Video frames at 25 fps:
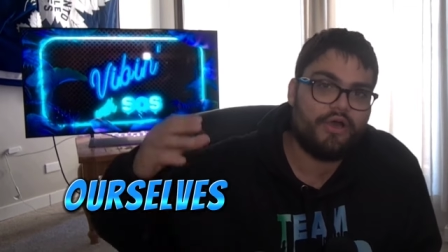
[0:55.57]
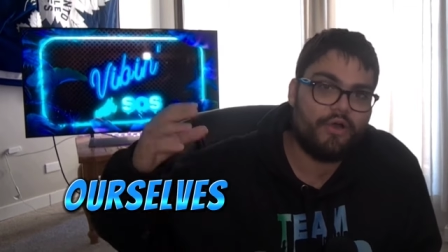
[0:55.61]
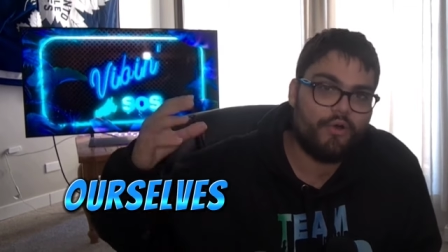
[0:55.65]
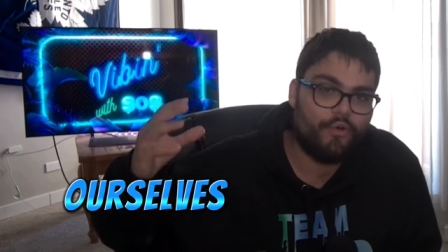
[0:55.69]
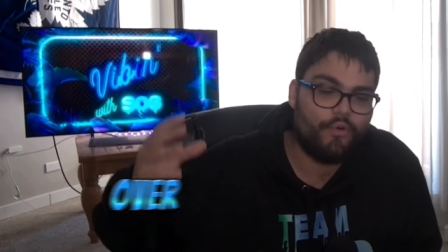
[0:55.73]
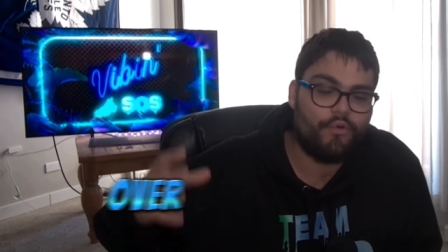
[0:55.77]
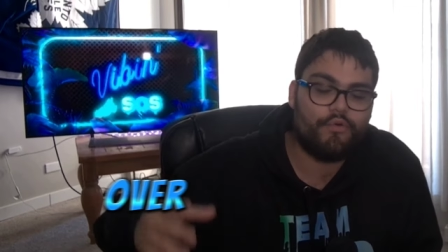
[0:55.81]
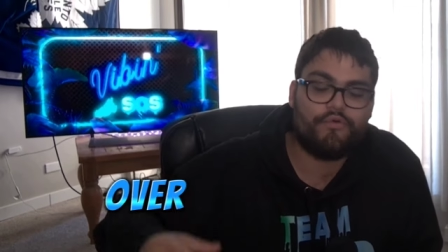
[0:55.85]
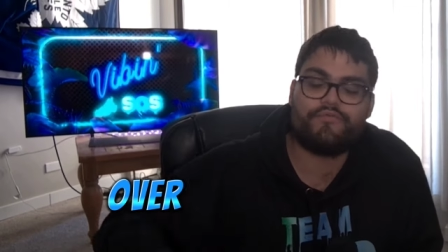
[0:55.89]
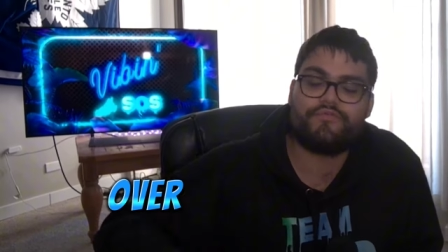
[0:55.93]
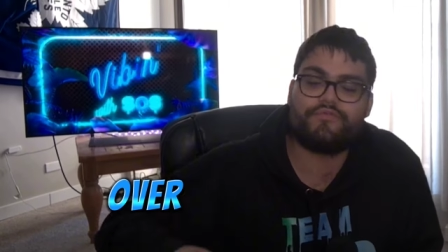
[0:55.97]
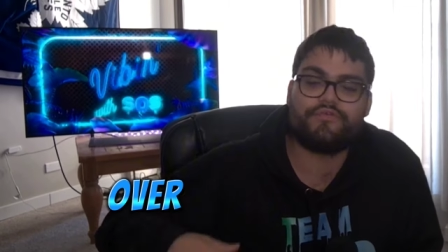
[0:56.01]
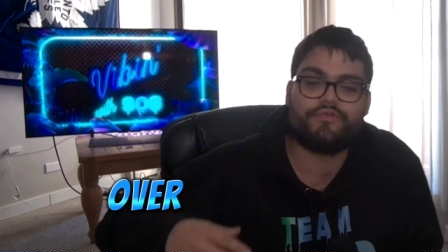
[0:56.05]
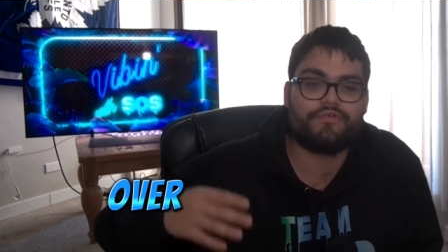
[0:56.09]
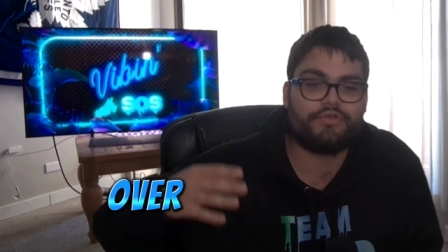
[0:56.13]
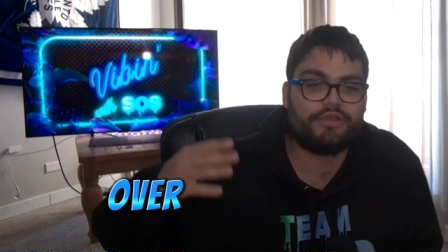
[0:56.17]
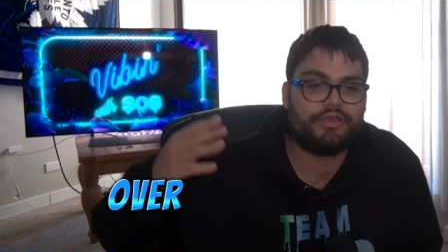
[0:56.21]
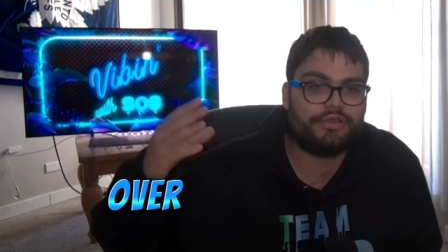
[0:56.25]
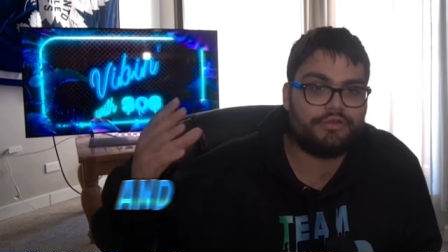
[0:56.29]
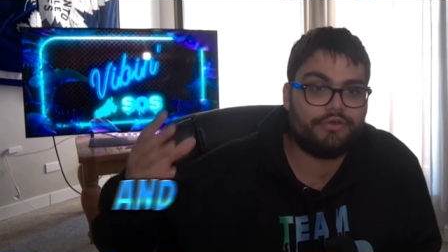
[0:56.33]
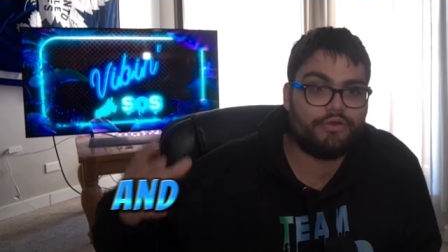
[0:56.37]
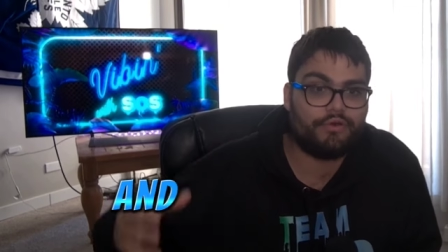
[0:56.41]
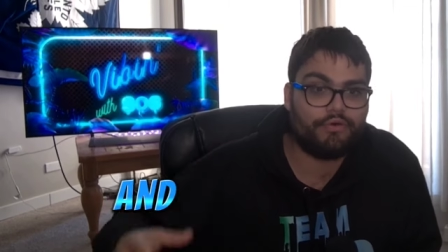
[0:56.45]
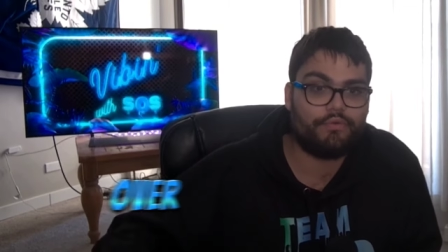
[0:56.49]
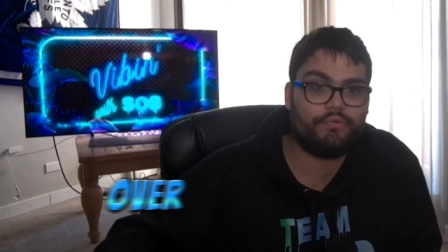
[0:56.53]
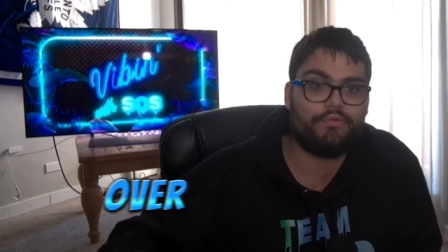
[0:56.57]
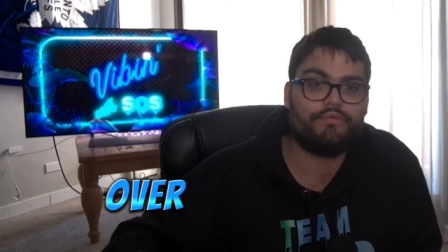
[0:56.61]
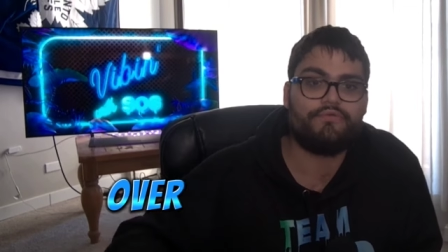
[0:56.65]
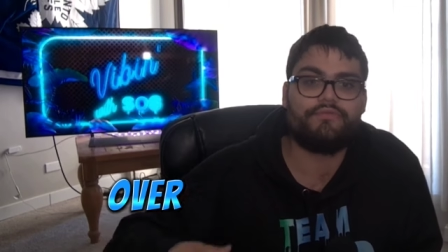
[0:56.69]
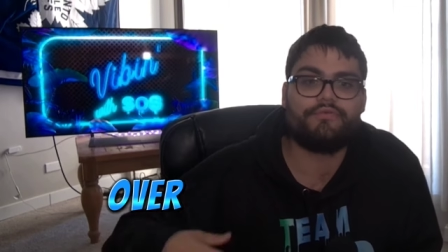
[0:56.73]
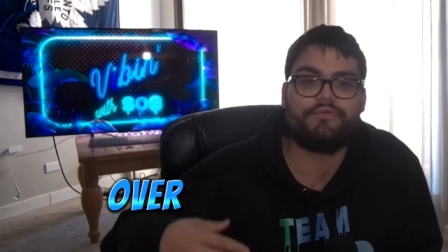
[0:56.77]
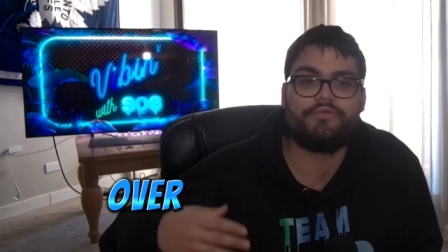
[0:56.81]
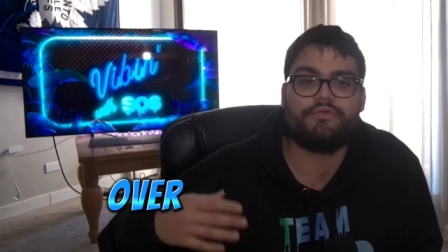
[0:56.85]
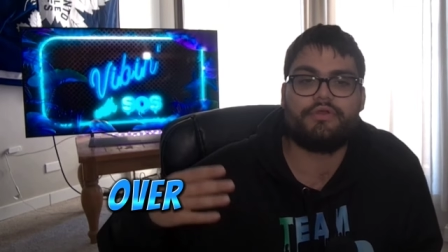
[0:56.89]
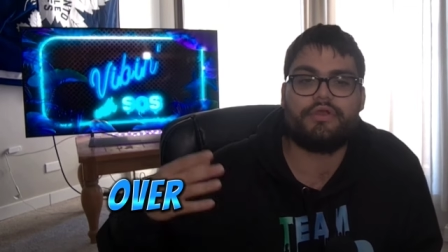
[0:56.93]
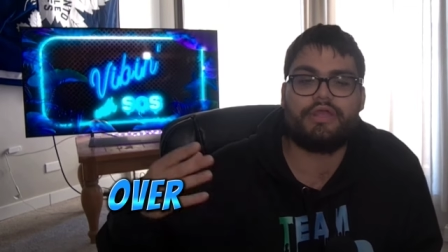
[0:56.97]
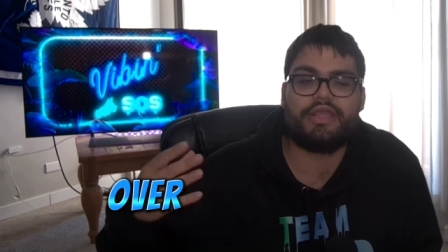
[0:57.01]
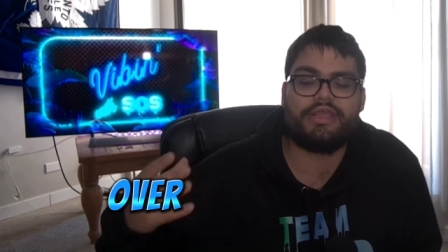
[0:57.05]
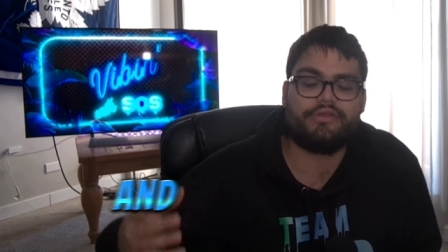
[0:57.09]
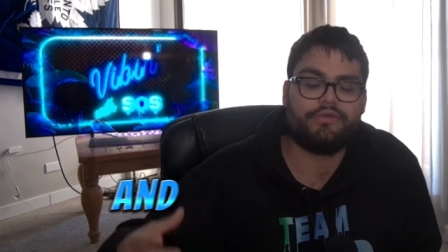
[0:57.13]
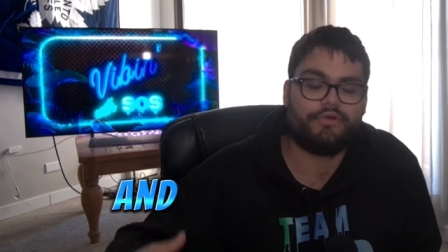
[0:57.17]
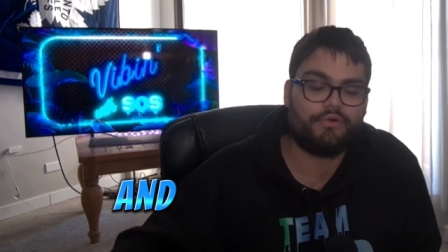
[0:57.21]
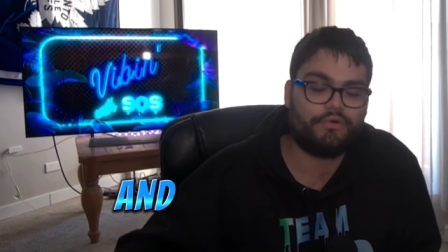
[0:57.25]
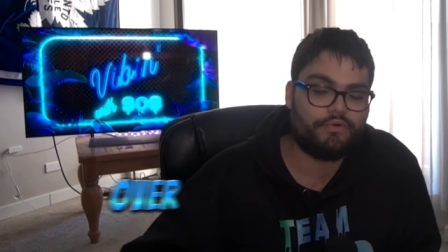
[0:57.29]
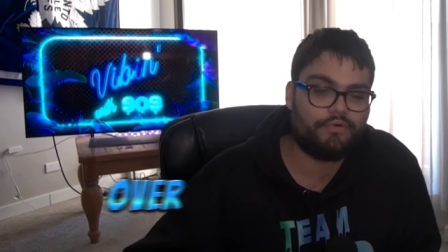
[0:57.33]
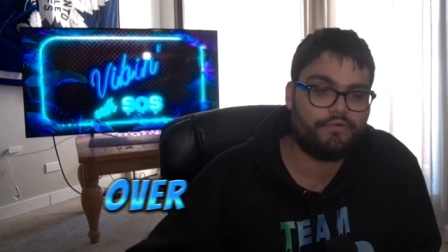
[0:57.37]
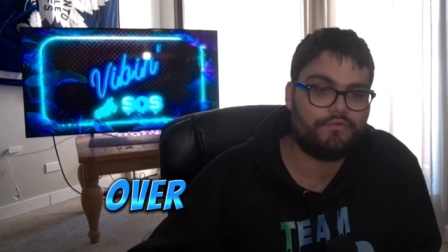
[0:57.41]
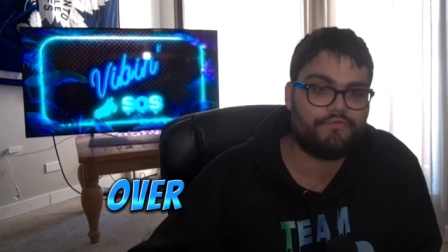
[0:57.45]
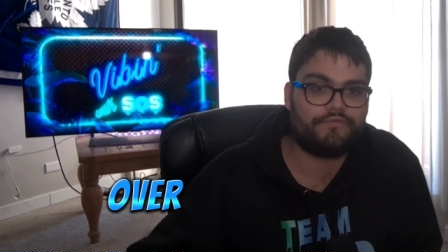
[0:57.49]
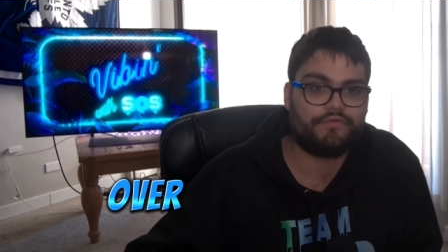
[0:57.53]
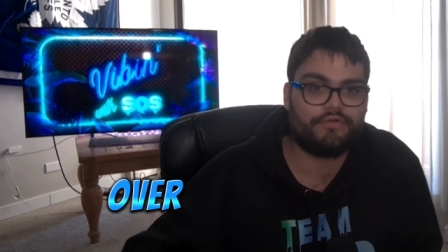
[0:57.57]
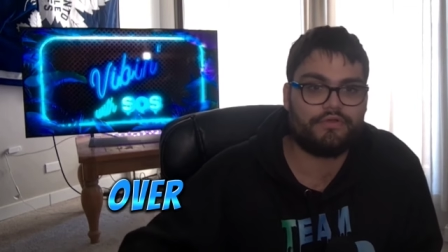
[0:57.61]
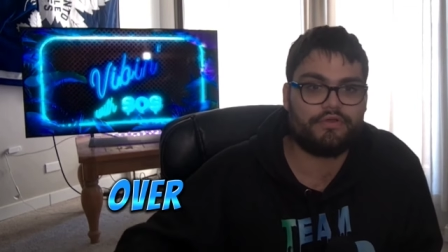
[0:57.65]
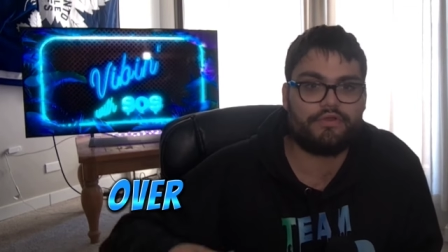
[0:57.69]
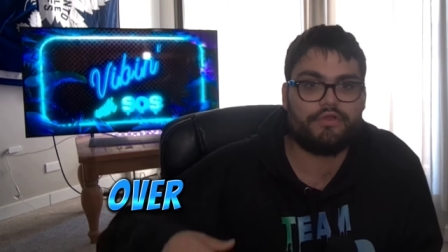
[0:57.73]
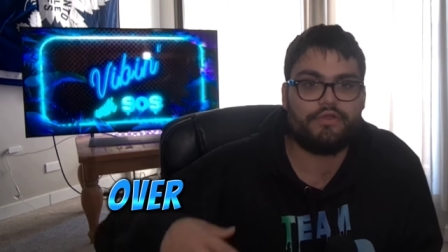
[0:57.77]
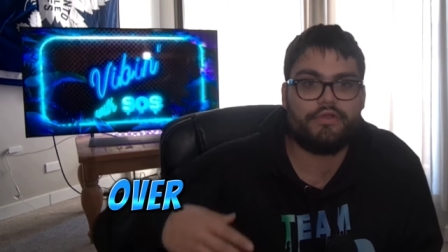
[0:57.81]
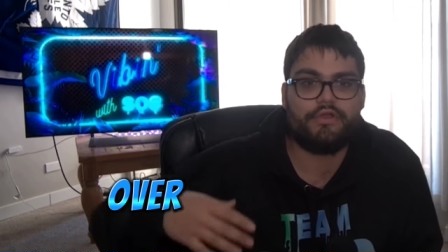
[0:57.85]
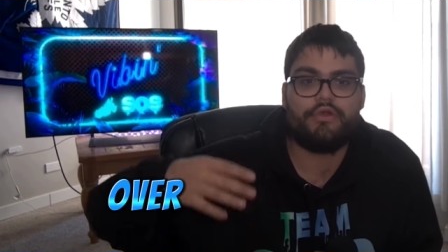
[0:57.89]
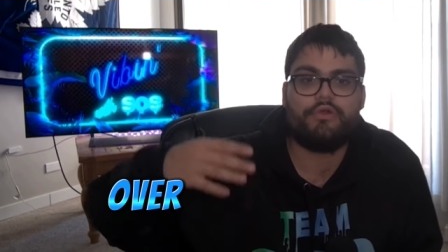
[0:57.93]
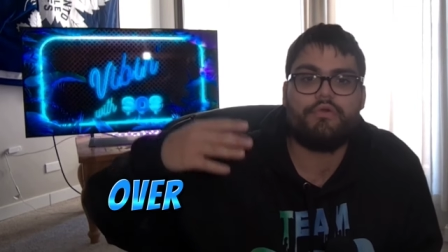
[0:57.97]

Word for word: over and over and over